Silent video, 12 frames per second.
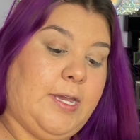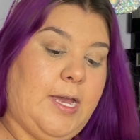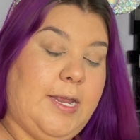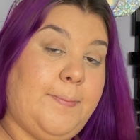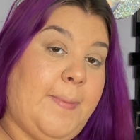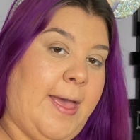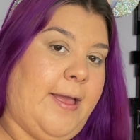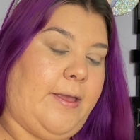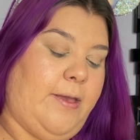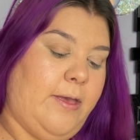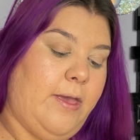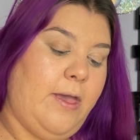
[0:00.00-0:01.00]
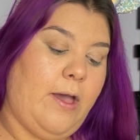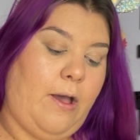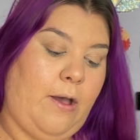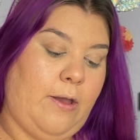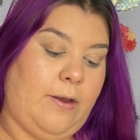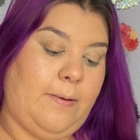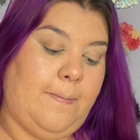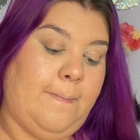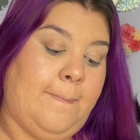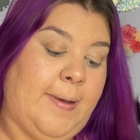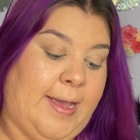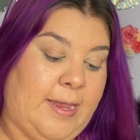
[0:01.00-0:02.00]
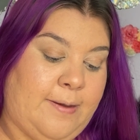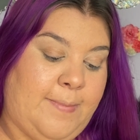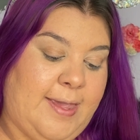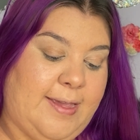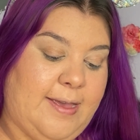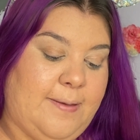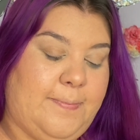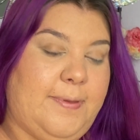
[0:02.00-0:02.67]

cut back on buying makeup.